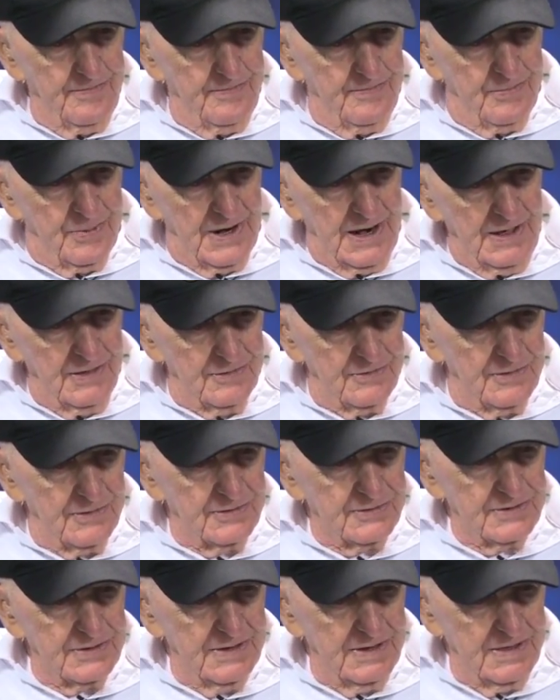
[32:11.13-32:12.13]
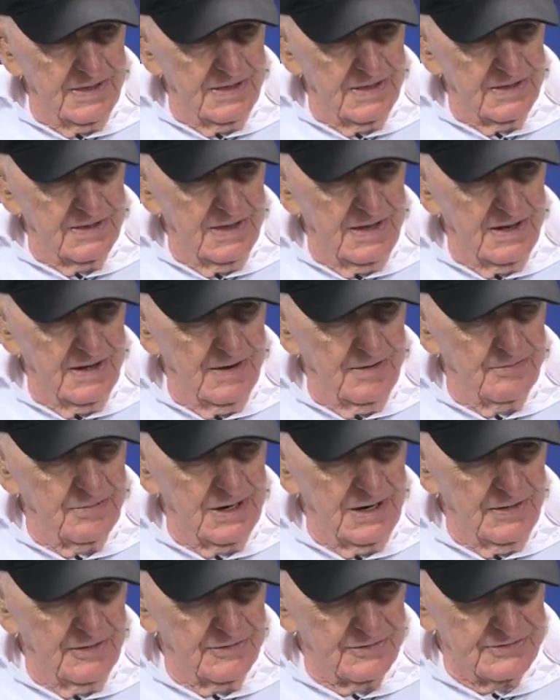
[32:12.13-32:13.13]
brother's
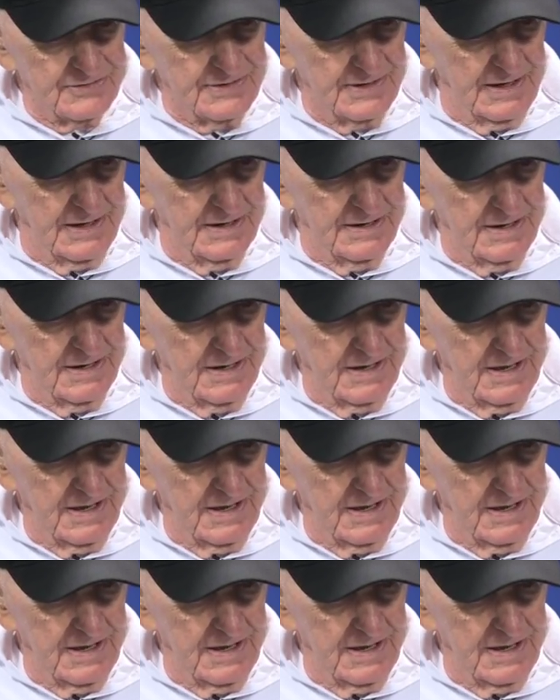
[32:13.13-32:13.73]
son,